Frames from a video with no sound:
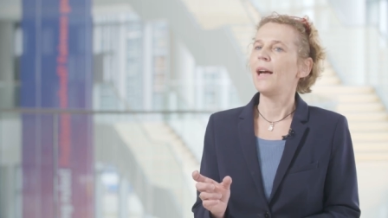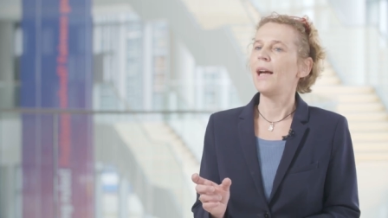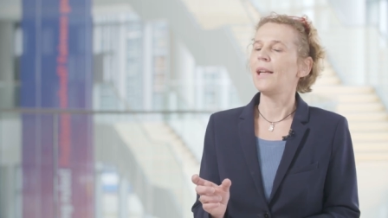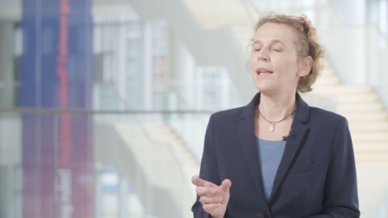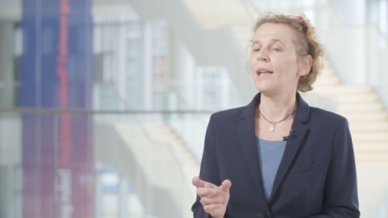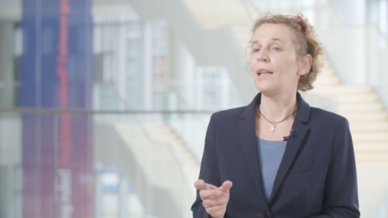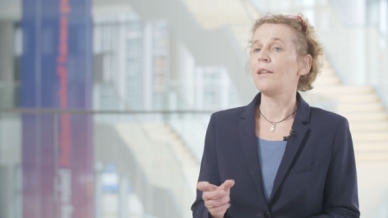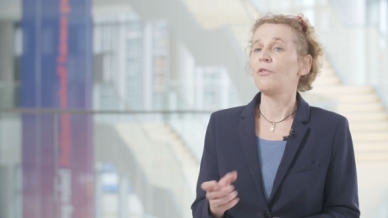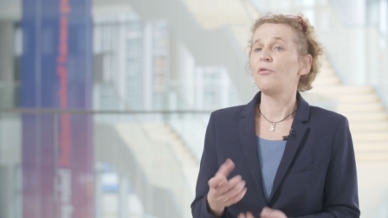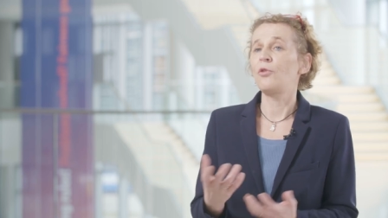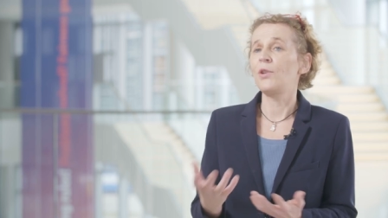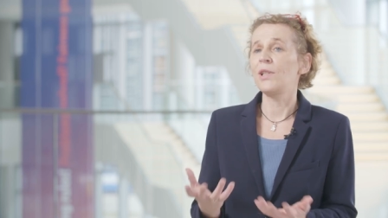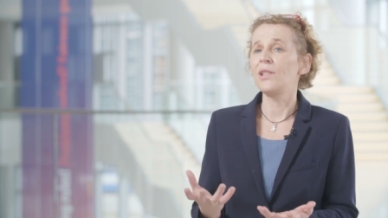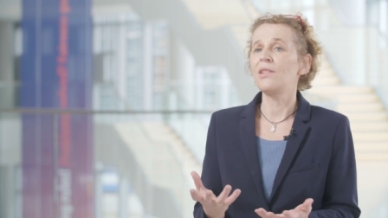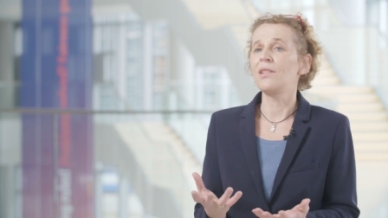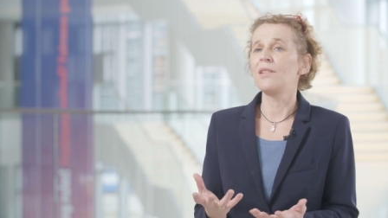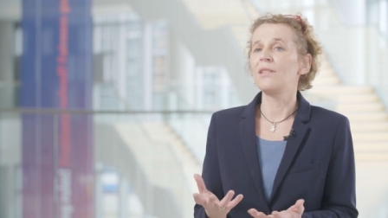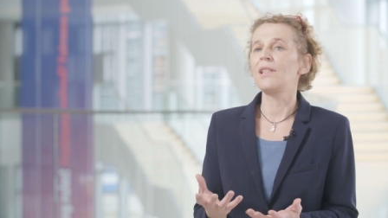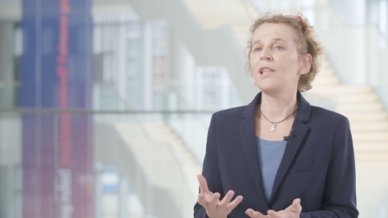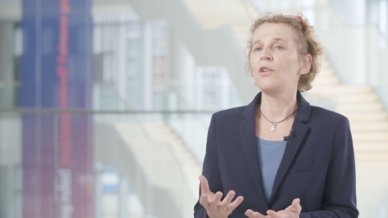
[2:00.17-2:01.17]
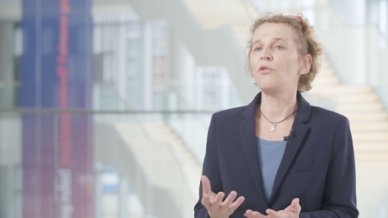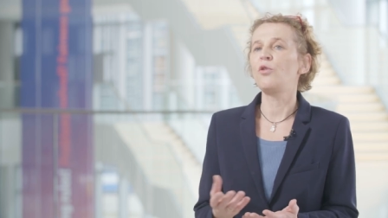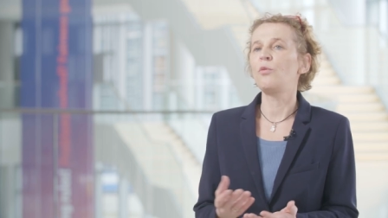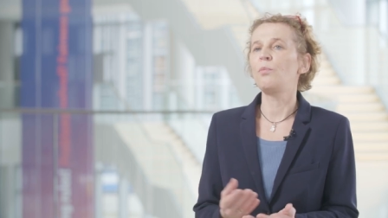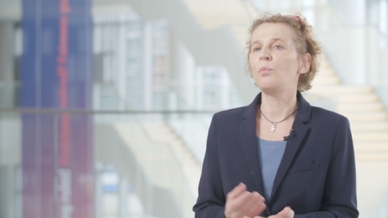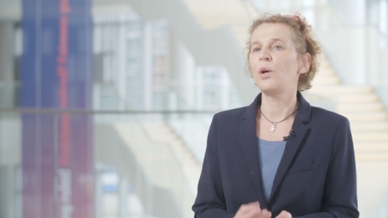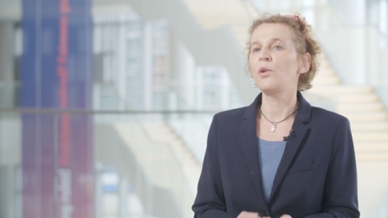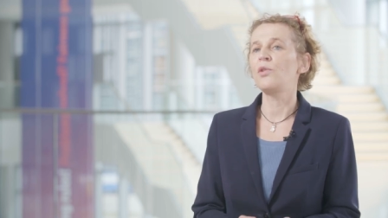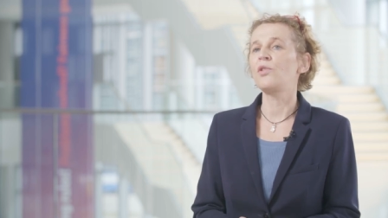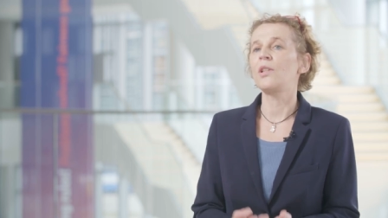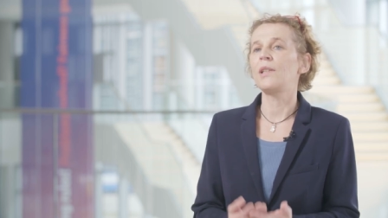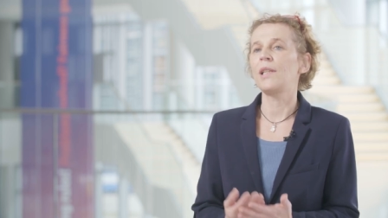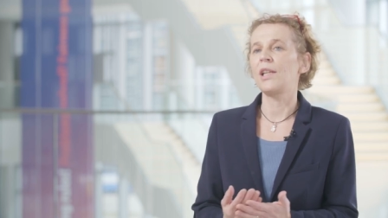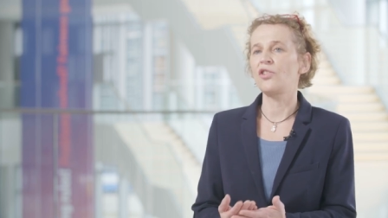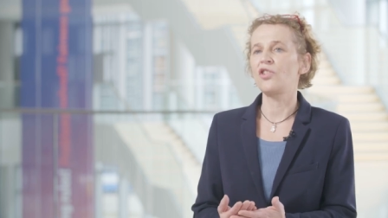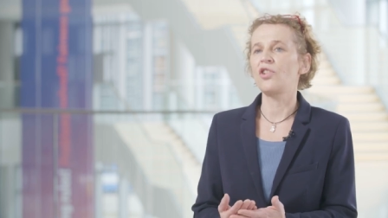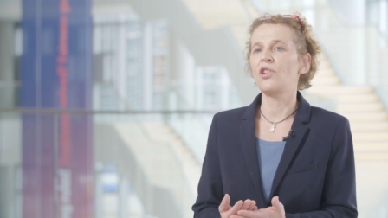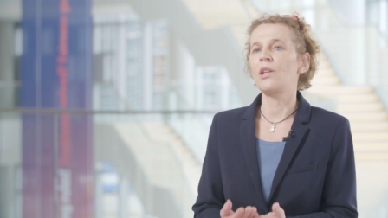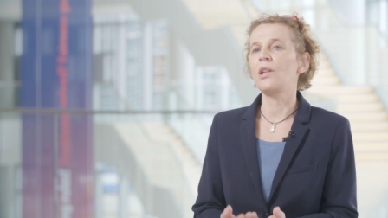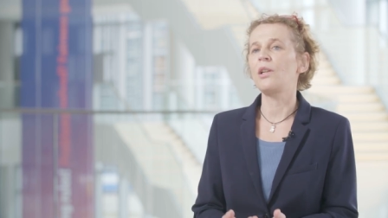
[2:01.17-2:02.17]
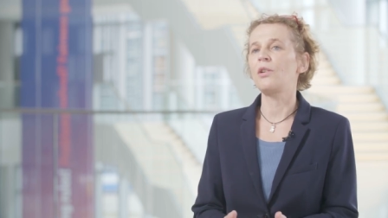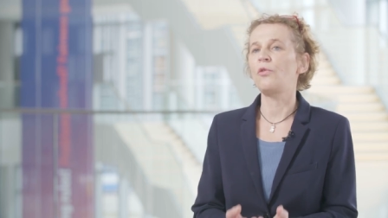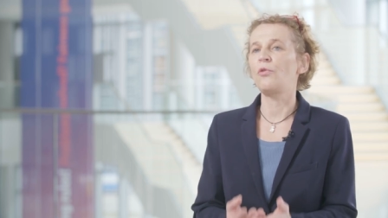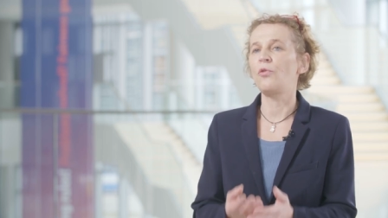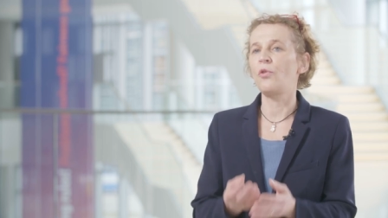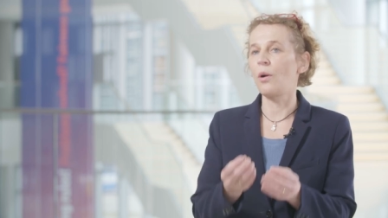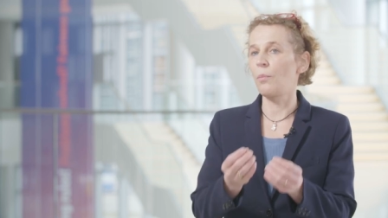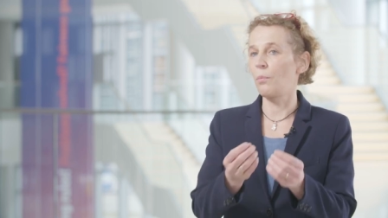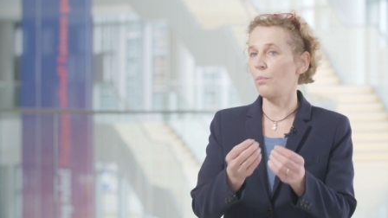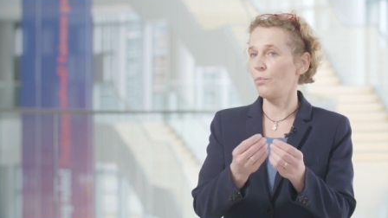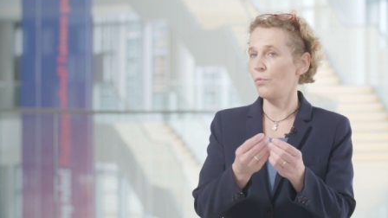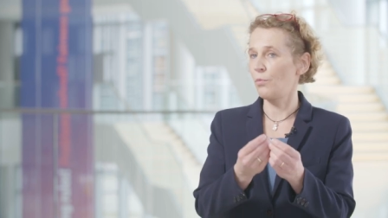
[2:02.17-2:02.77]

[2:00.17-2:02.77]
And then, for instance, if you post an engineer from